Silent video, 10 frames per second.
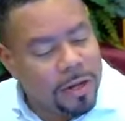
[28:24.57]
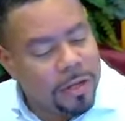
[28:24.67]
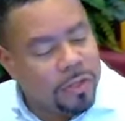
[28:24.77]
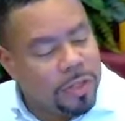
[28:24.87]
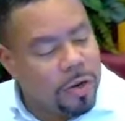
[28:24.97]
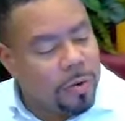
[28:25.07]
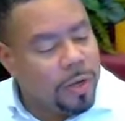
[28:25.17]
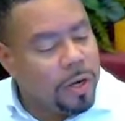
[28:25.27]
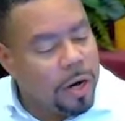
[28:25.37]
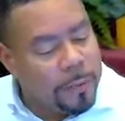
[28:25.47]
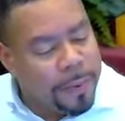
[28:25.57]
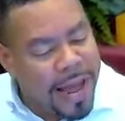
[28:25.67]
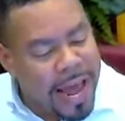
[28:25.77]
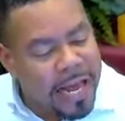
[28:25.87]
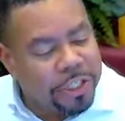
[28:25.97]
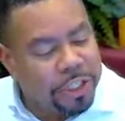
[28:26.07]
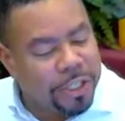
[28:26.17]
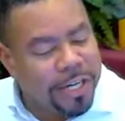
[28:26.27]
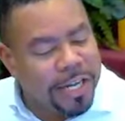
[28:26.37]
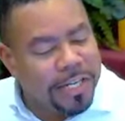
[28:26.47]
So her
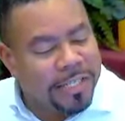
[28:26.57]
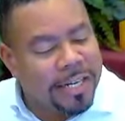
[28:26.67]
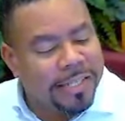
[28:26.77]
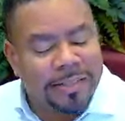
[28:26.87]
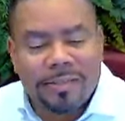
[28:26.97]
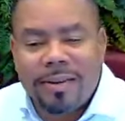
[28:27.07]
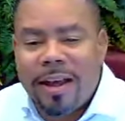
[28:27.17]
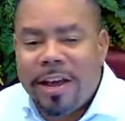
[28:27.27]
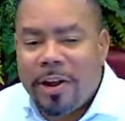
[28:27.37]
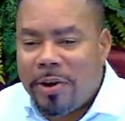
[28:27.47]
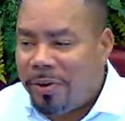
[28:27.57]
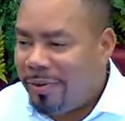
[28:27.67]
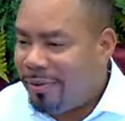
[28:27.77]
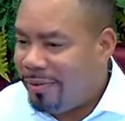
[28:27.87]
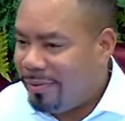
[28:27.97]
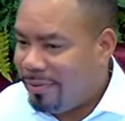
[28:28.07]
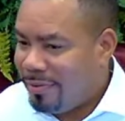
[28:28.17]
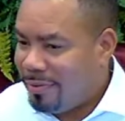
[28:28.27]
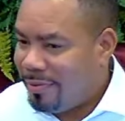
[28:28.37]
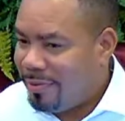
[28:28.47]
passion is a snare.
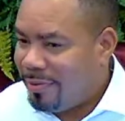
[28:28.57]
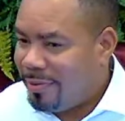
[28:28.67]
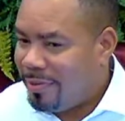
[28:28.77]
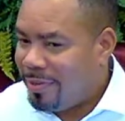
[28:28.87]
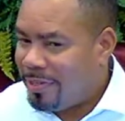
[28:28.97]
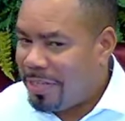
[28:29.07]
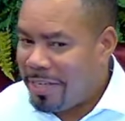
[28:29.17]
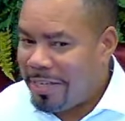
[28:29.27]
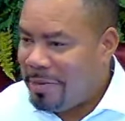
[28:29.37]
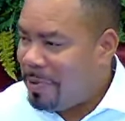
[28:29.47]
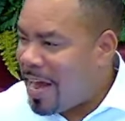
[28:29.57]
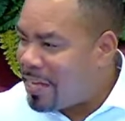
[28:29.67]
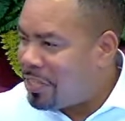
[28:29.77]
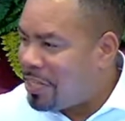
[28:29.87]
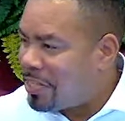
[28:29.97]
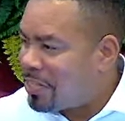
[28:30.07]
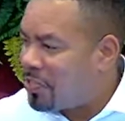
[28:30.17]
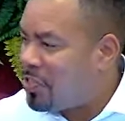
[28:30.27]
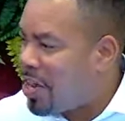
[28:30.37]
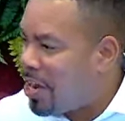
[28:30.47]
Let's look at that. Passion is a
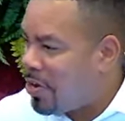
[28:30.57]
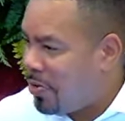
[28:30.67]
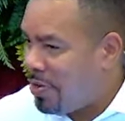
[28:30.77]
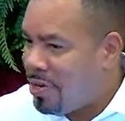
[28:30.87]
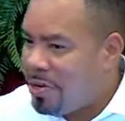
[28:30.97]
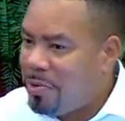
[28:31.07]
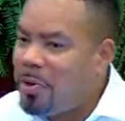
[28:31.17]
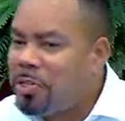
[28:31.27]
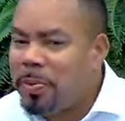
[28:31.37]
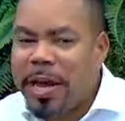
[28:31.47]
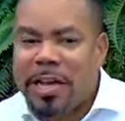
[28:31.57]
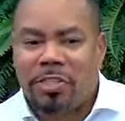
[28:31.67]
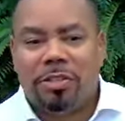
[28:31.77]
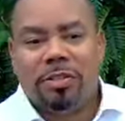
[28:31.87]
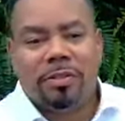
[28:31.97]
snare. What is passion?